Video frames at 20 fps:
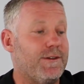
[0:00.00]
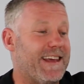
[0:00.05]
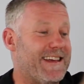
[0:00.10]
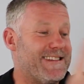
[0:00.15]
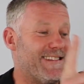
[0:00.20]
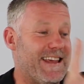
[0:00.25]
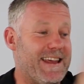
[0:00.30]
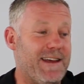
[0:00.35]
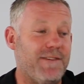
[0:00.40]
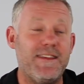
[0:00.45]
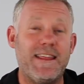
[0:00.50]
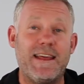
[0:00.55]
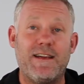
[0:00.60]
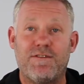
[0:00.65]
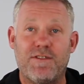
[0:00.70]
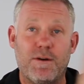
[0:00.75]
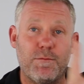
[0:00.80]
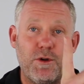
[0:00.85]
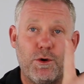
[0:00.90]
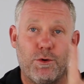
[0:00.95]
Does
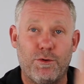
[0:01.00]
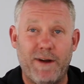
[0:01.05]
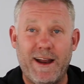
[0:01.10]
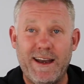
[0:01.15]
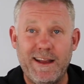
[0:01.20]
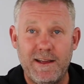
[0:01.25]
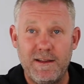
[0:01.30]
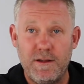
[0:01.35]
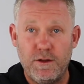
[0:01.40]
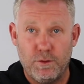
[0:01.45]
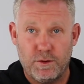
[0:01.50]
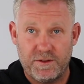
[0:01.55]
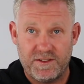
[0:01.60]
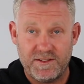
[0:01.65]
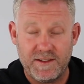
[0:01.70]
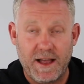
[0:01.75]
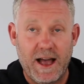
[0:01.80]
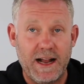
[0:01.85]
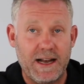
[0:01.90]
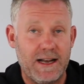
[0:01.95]
everything from your running, your
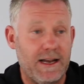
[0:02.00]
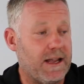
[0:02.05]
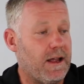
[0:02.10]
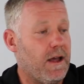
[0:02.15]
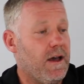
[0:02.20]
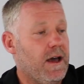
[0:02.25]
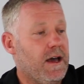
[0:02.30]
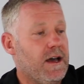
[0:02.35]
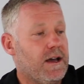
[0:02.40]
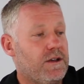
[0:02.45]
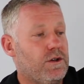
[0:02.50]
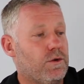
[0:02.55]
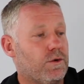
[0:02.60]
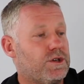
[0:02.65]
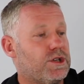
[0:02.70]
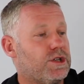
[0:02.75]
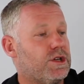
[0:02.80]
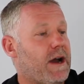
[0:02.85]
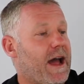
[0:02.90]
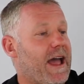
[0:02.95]
cycling,
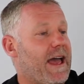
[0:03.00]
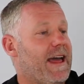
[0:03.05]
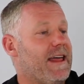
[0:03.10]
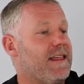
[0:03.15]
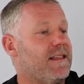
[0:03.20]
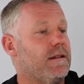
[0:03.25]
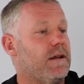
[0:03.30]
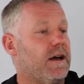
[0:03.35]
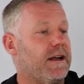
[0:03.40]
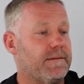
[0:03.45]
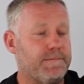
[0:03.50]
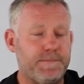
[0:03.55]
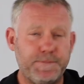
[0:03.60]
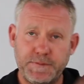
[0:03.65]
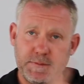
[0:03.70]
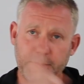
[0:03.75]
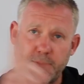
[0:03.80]
your triathlon,